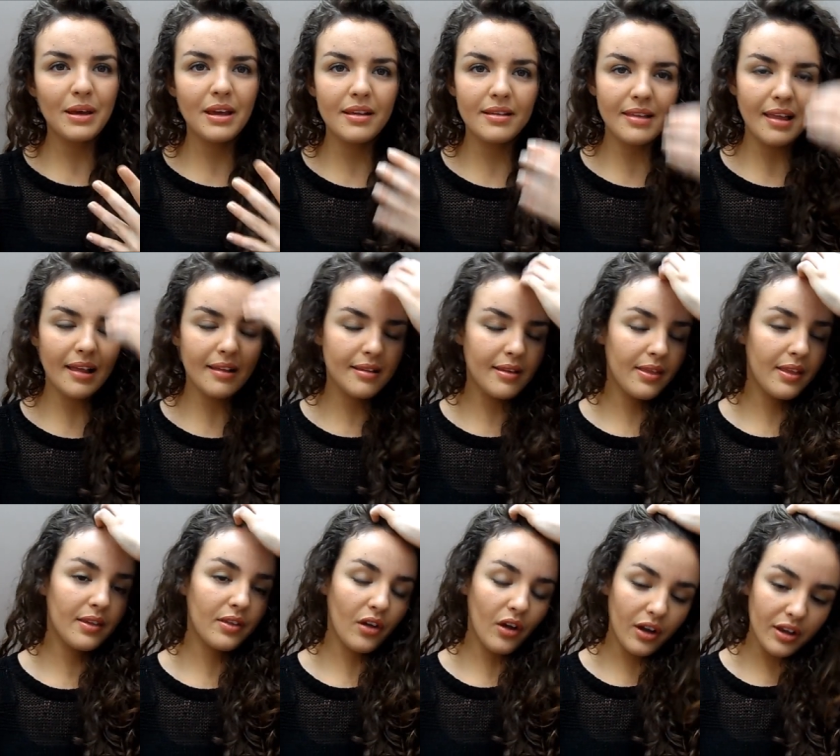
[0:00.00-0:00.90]
because that's
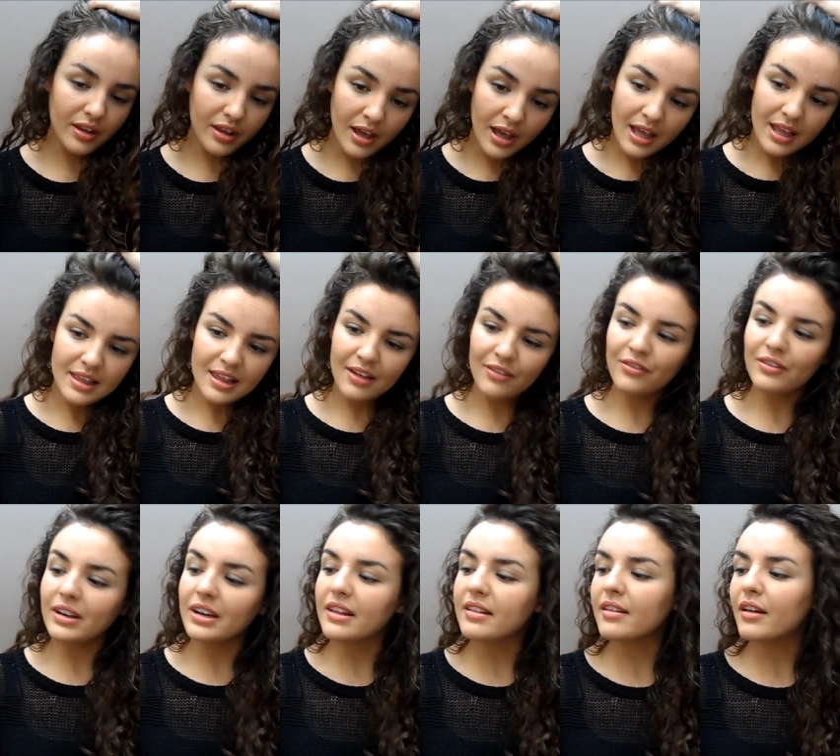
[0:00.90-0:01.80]
something that I
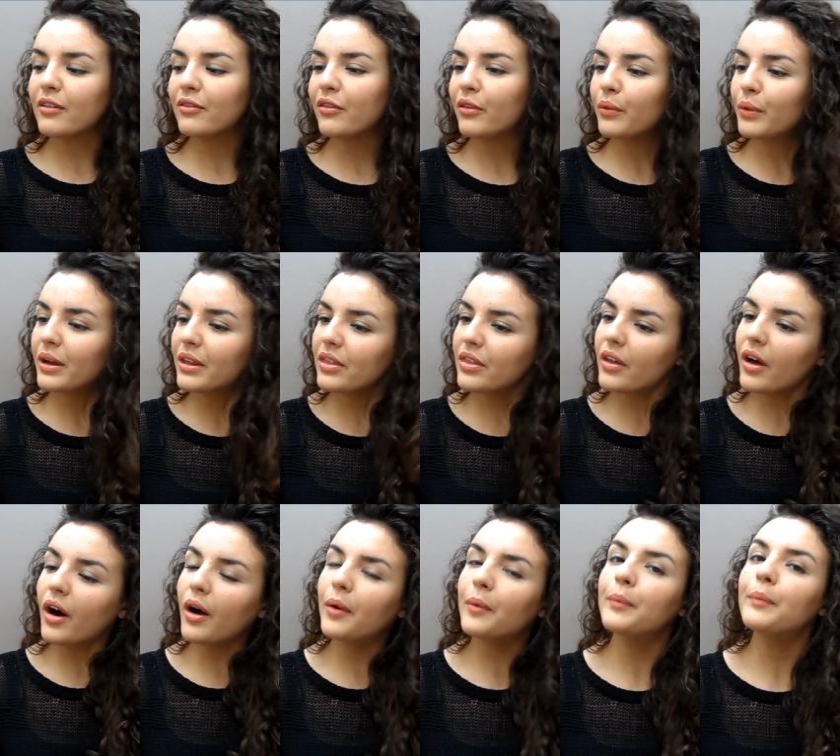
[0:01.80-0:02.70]
definitely suffer
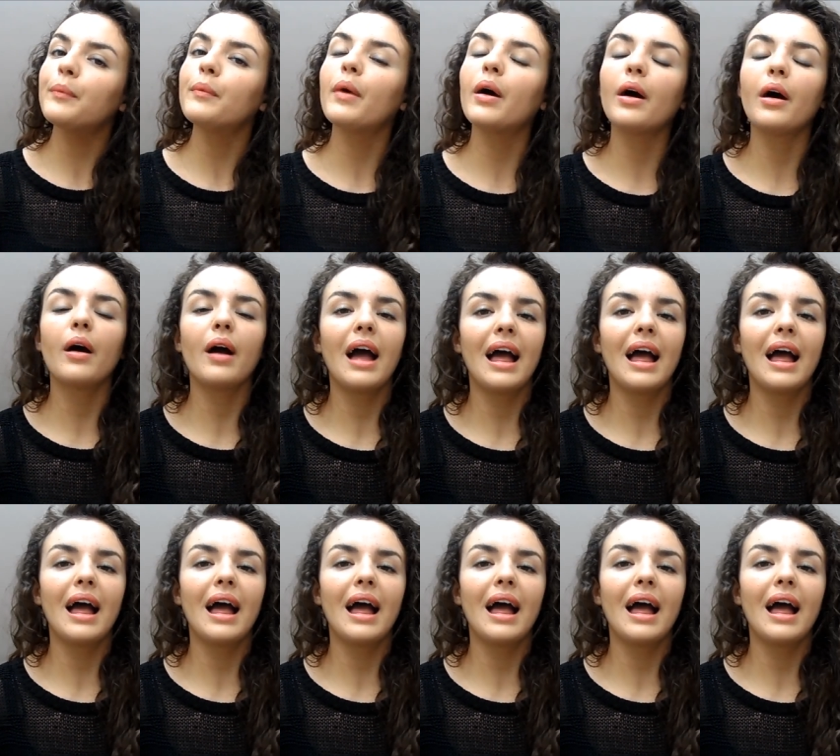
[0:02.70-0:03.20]
with, and